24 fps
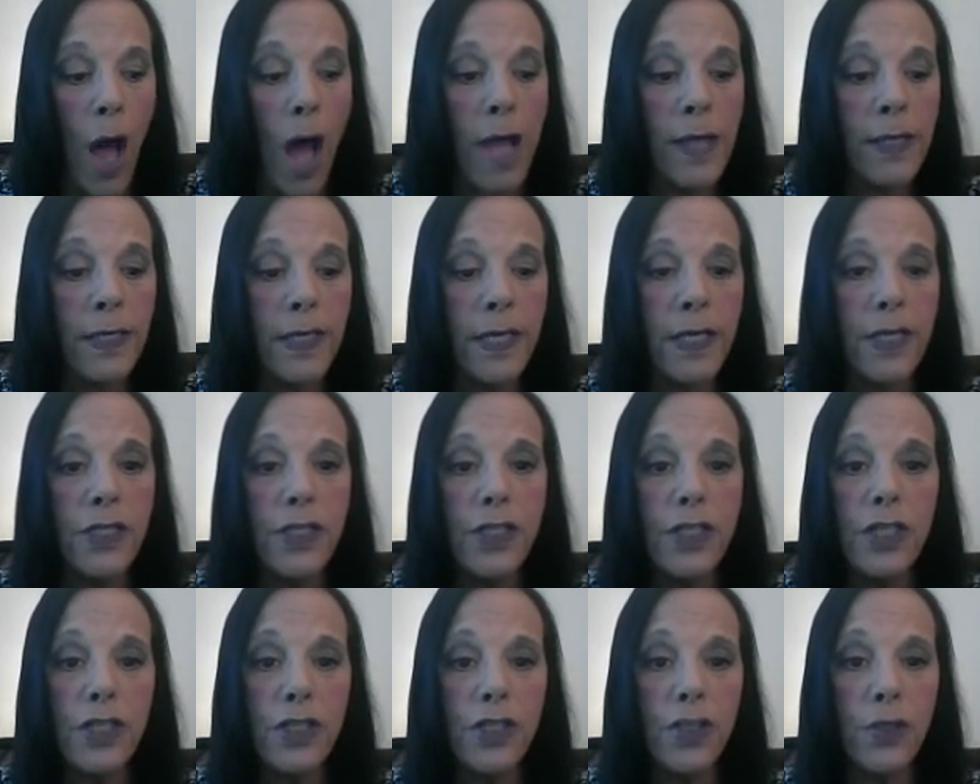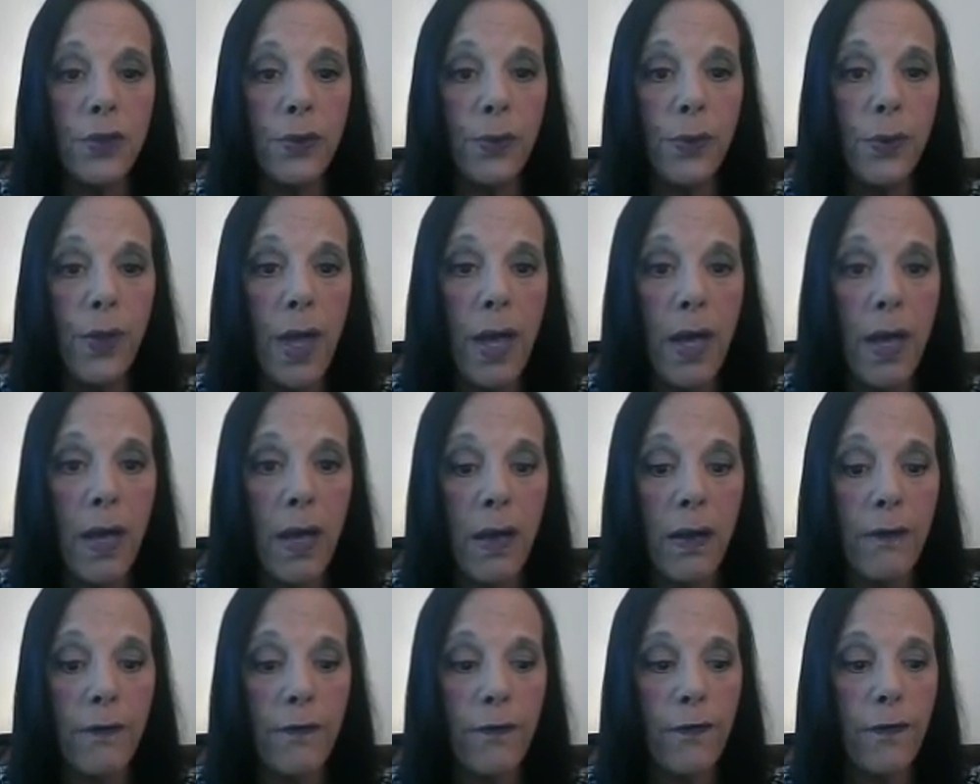Unconditional
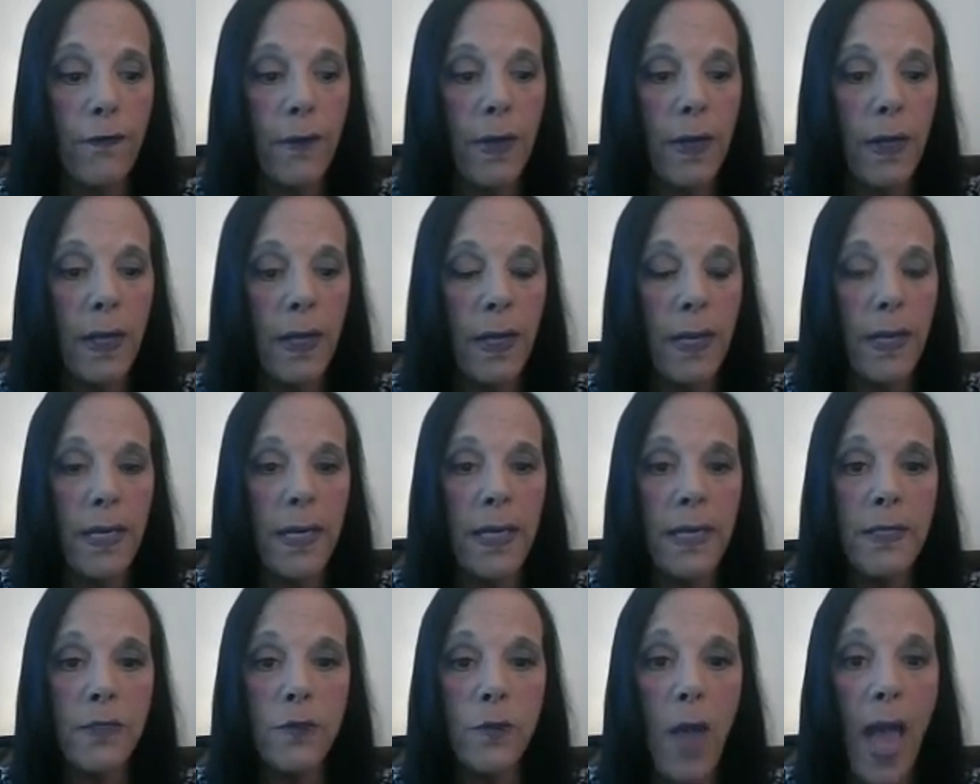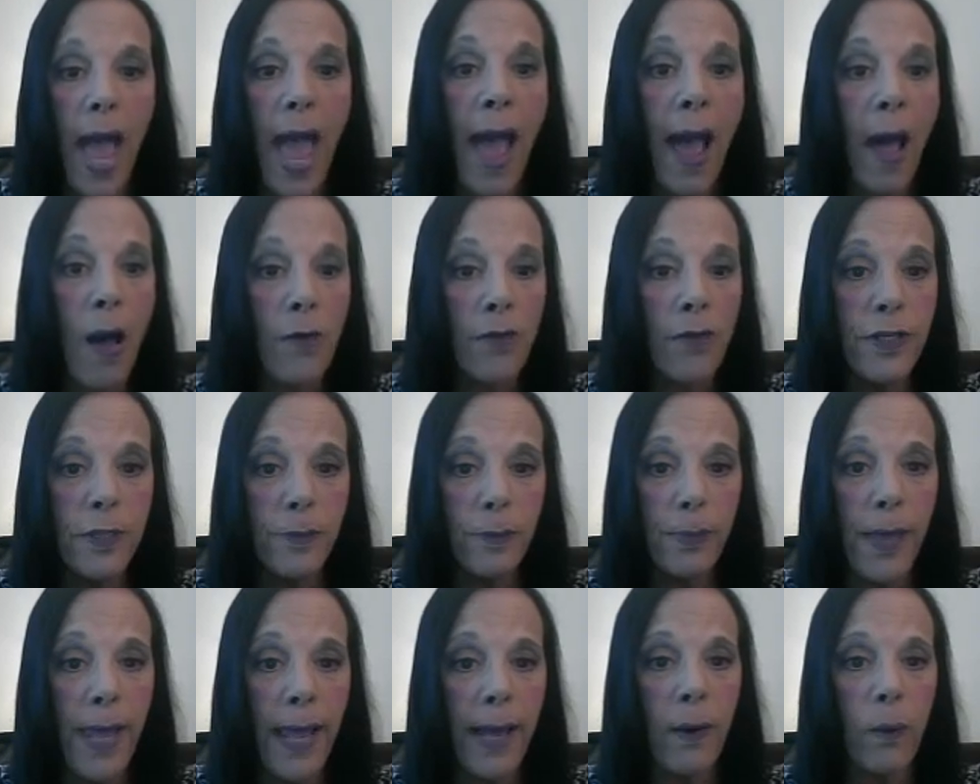love is how
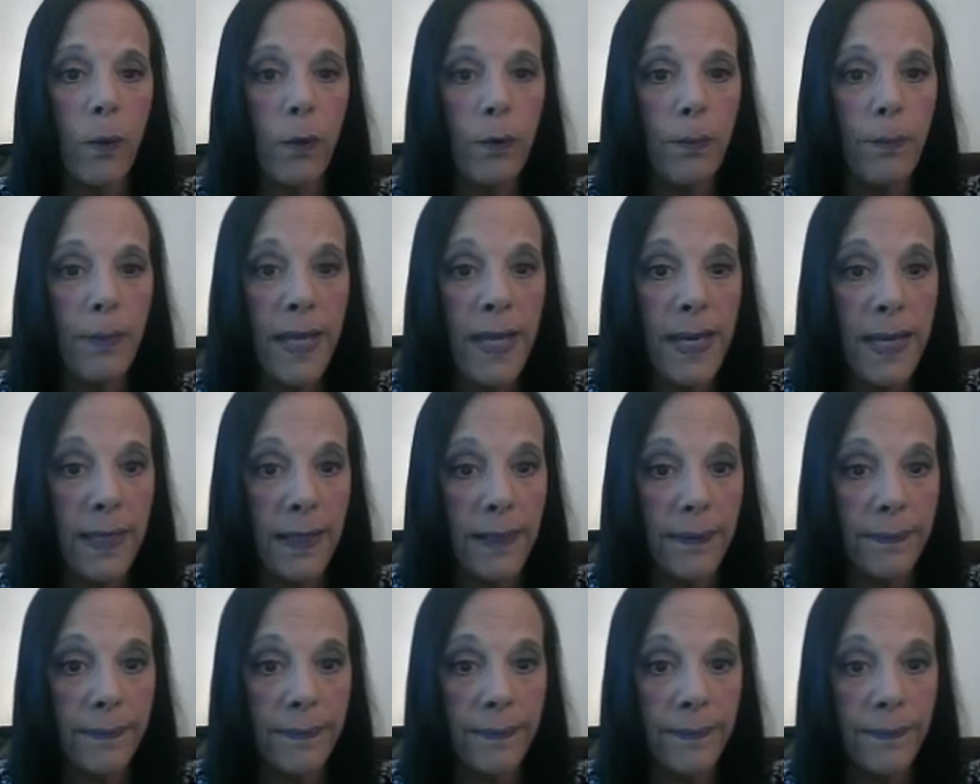this planet will be.